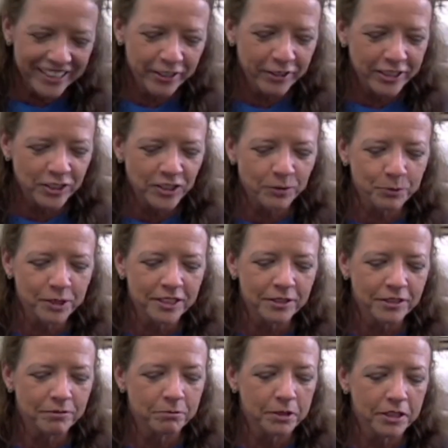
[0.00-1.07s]
Larry just
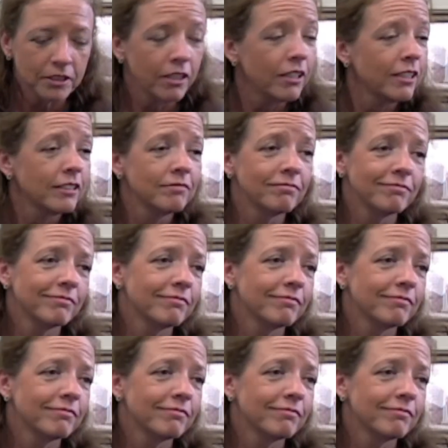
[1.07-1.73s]
worked worked hard.